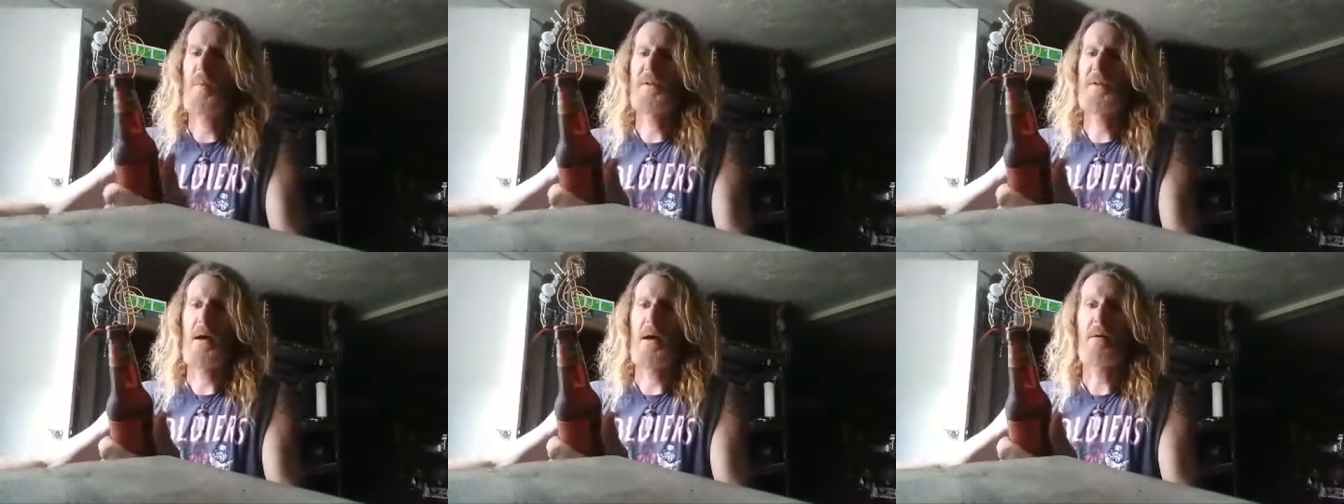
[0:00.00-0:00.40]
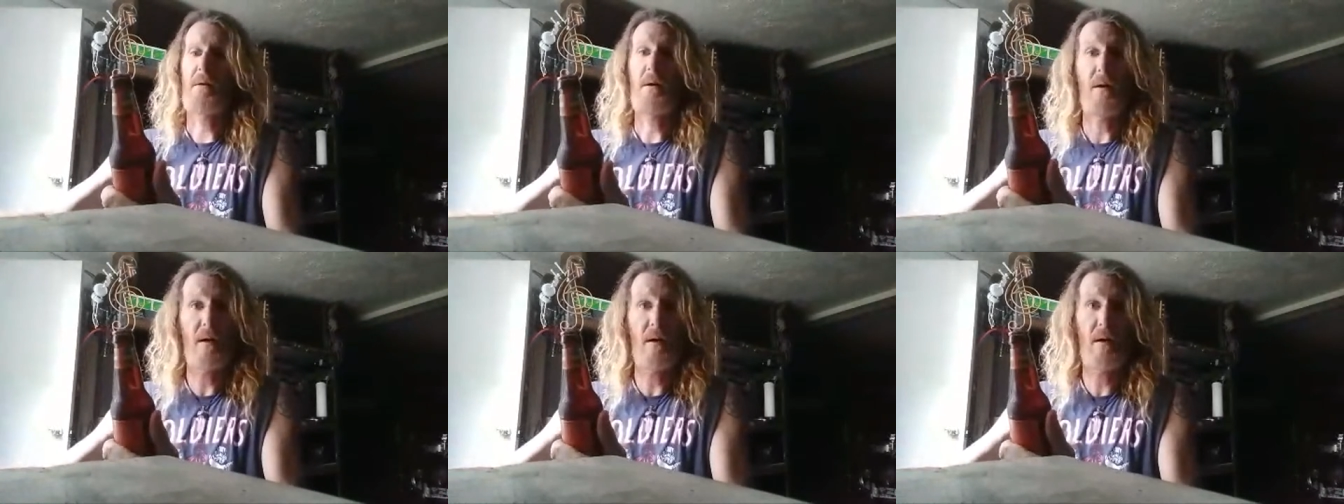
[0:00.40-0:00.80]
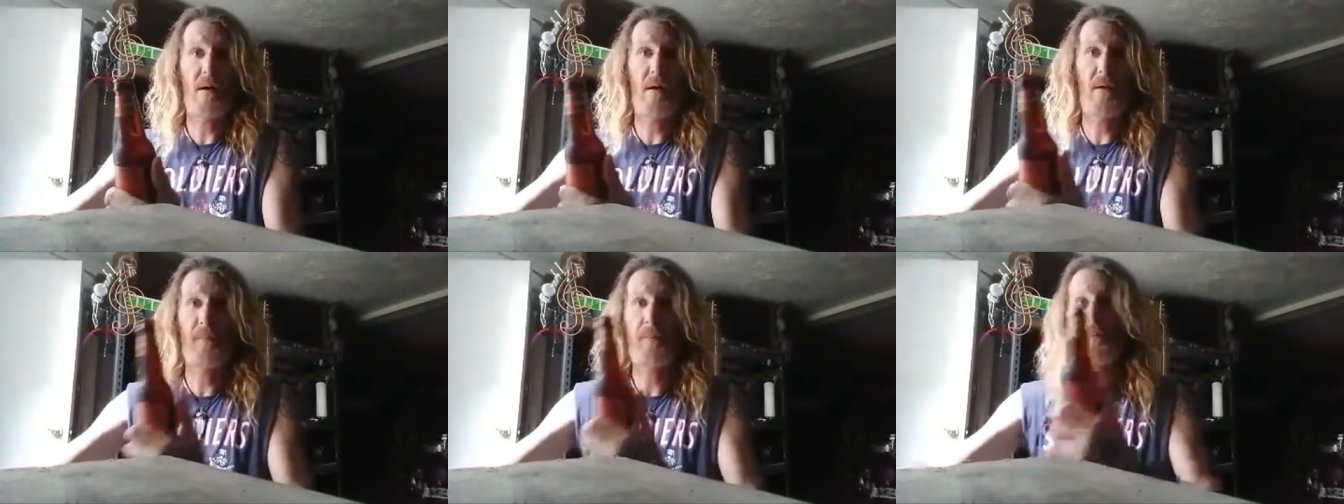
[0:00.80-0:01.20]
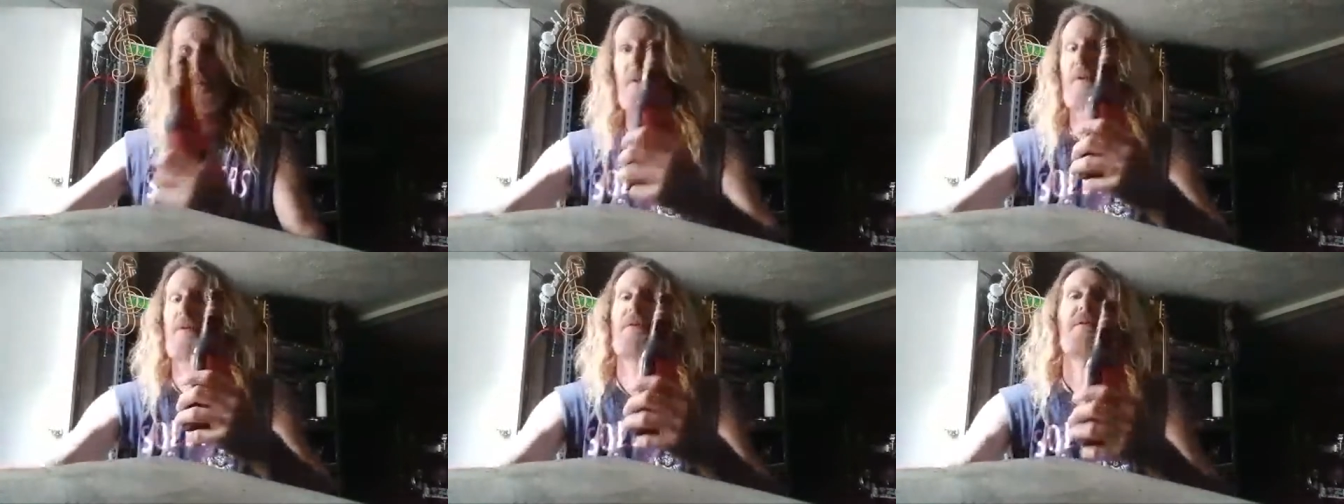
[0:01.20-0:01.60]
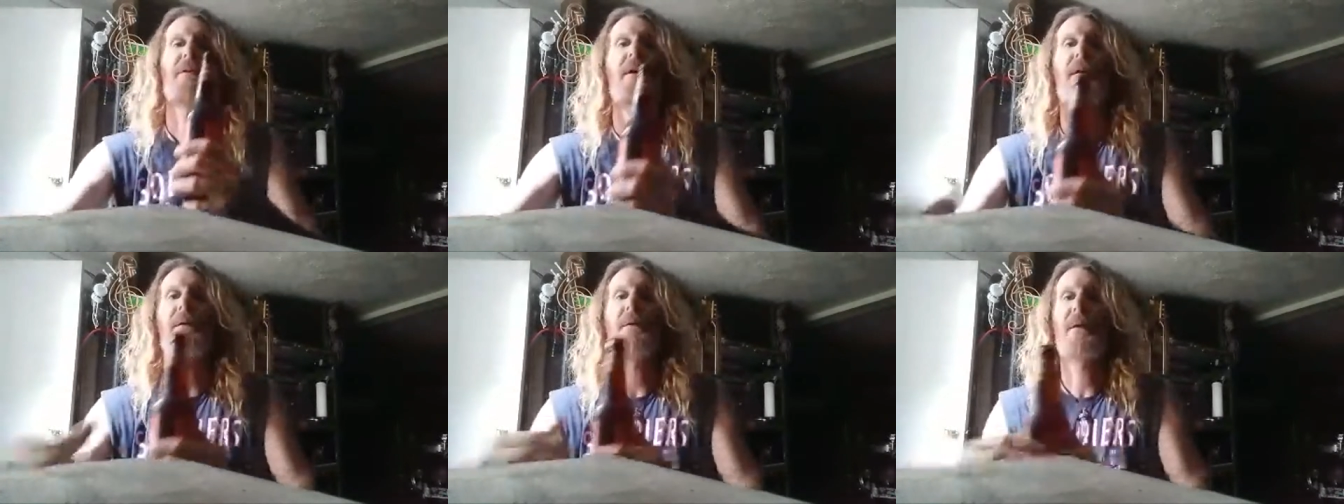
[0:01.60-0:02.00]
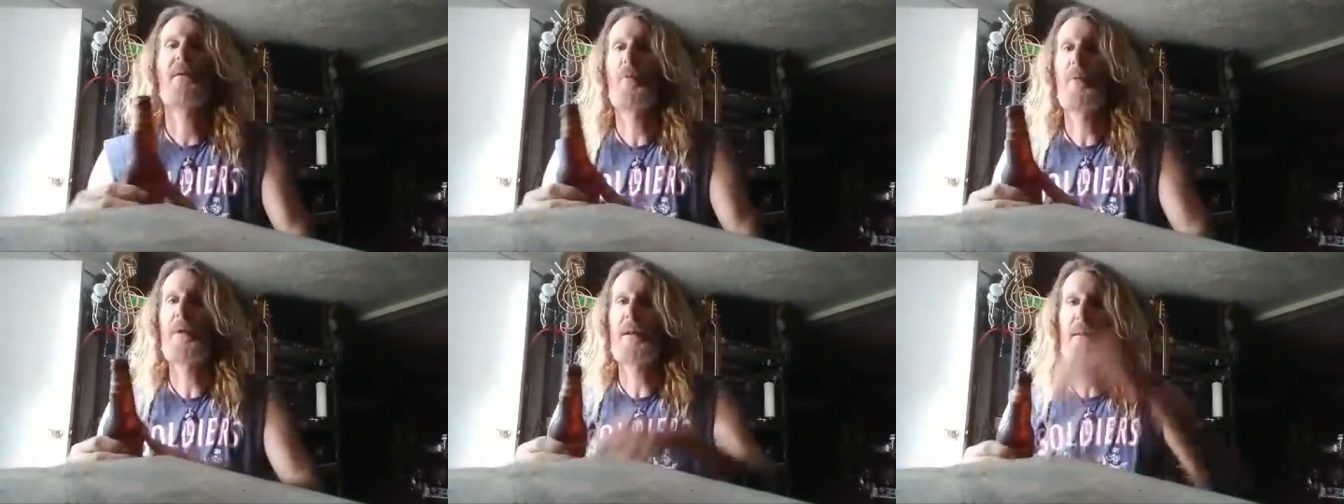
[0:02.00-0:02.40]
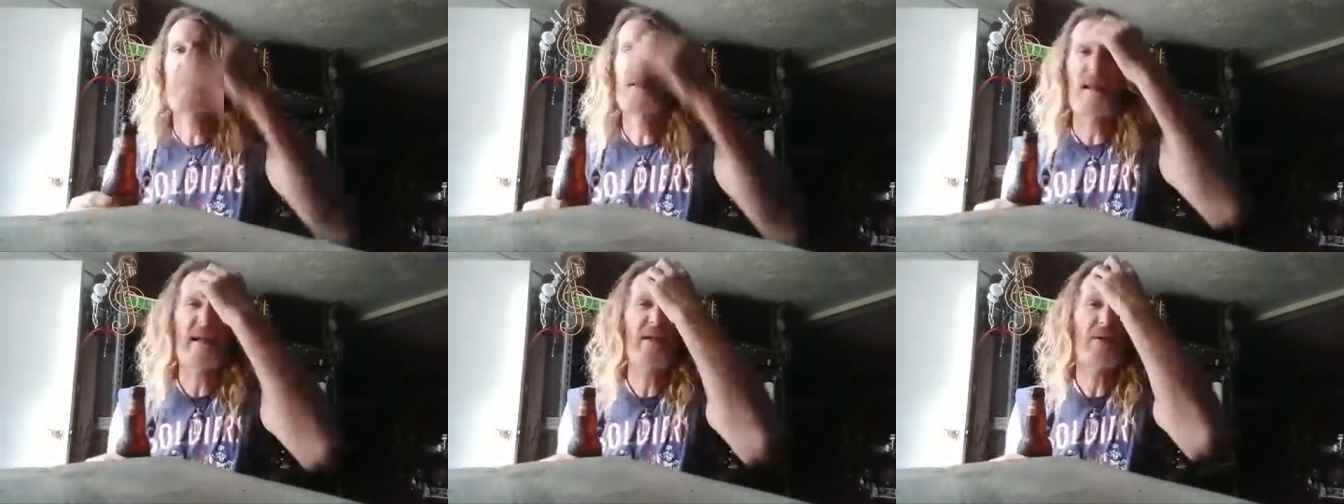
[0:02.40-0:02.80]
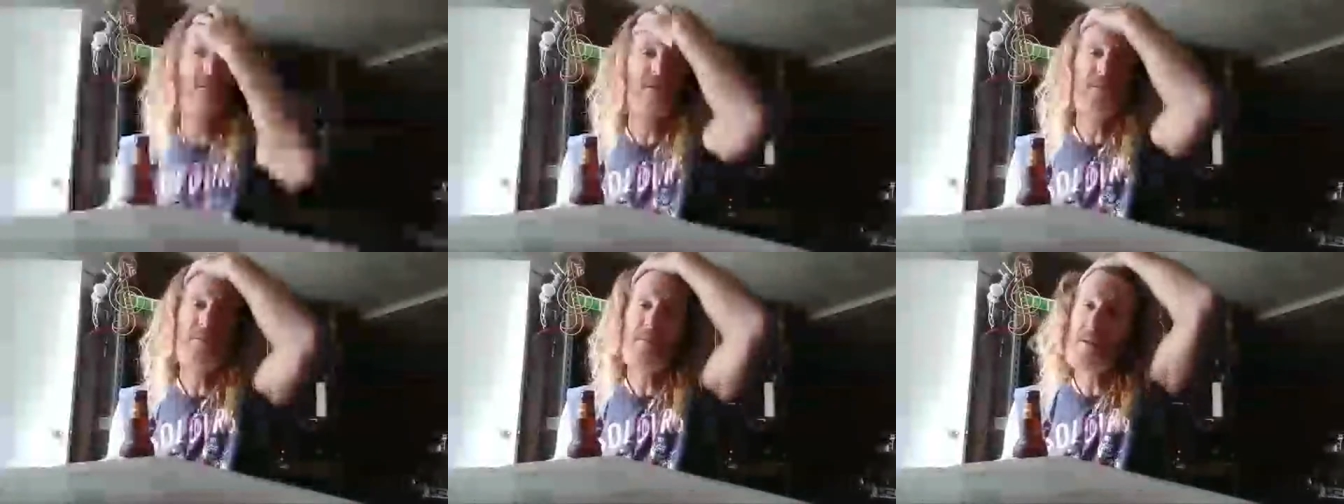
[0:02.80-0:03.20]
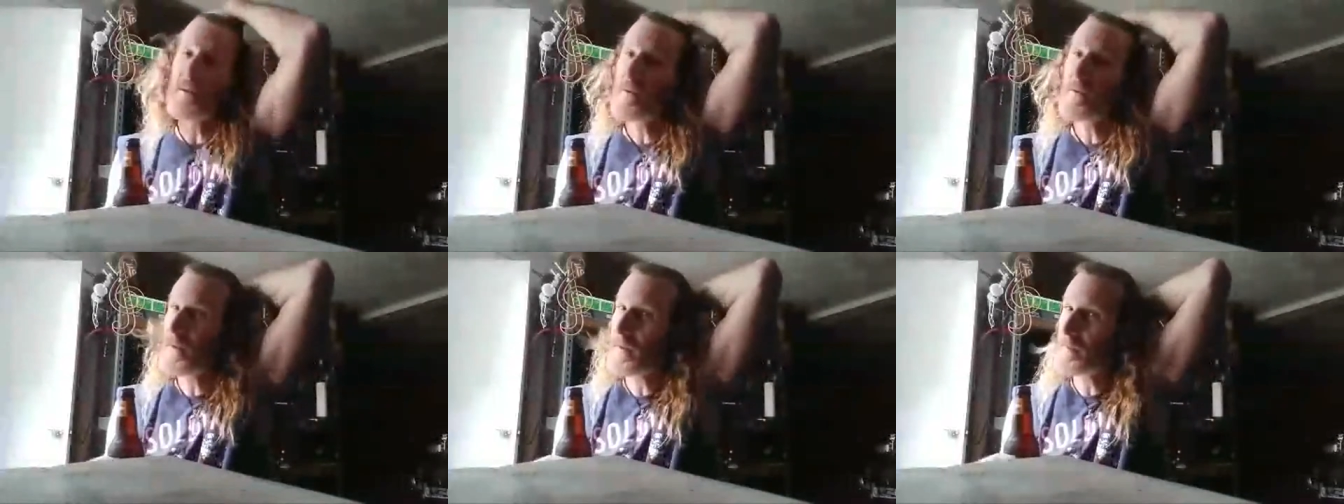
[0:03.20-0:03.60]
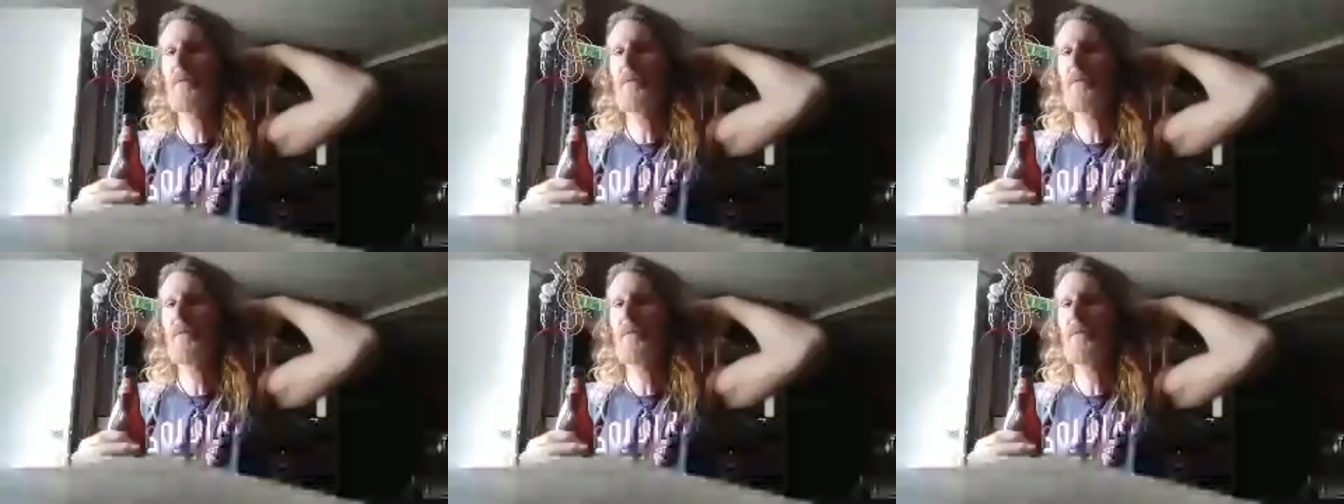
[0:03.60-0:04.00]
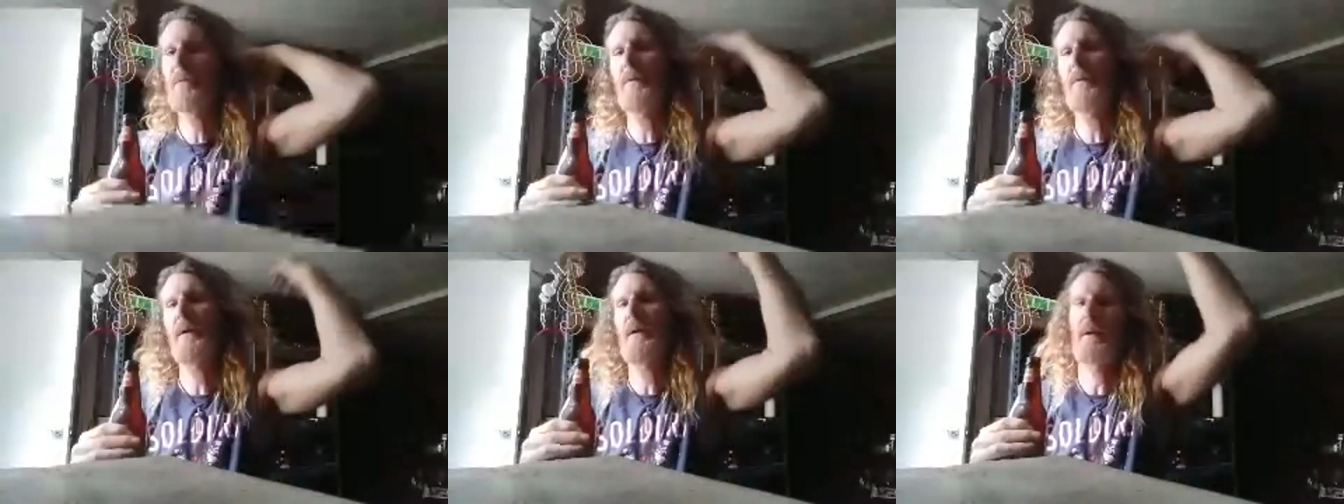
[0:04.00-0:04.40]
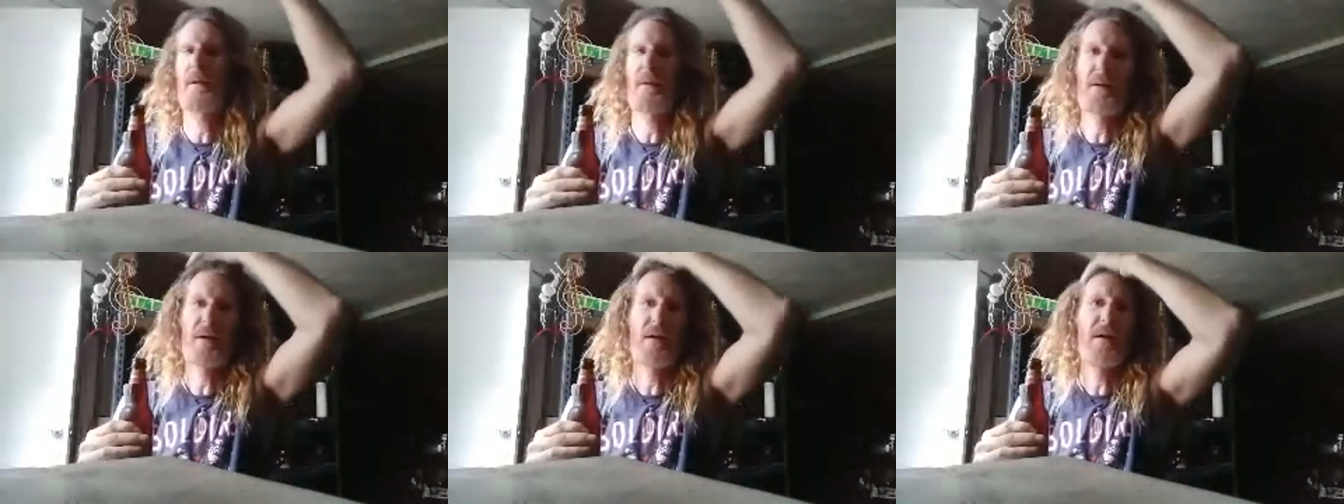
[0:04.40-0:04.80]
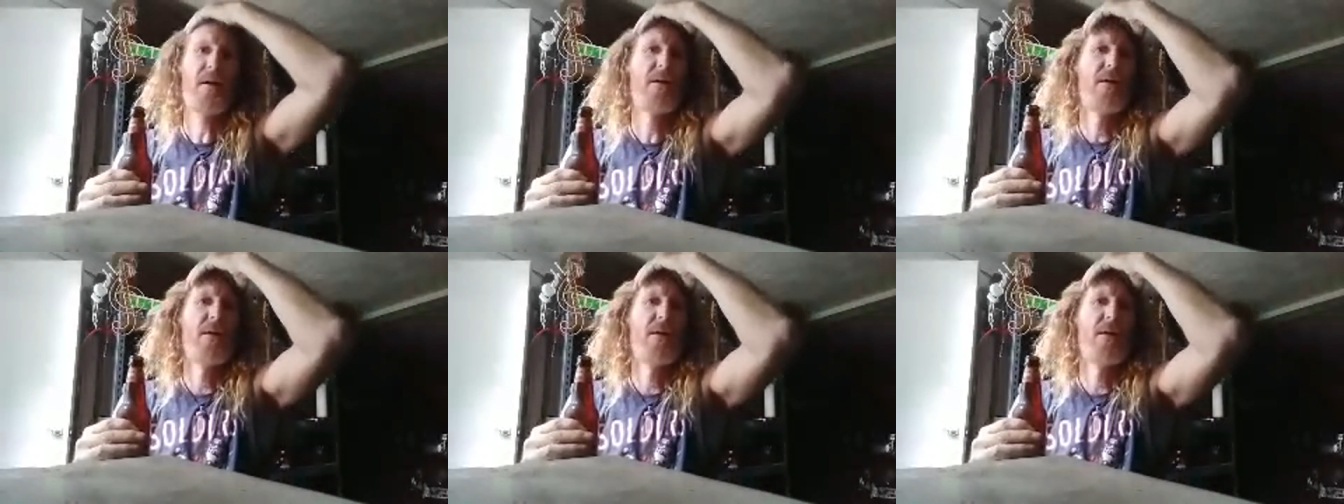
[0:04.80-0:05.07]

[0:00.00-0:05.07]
alcohol, so this is a little bit lighter beer than I'm using. And